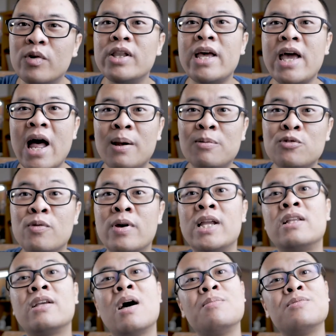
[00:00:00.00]
really helps when
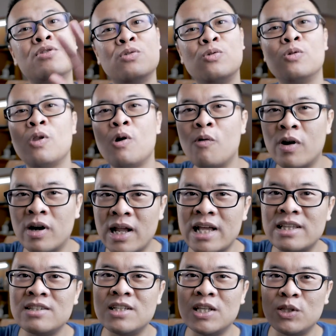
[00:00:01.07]
it comes to lower
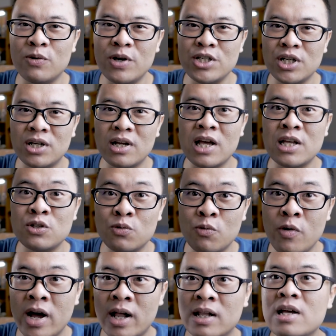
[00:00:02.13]
light situation as
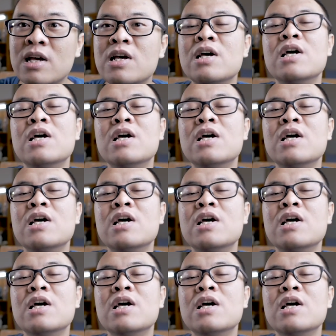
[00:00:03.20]
well.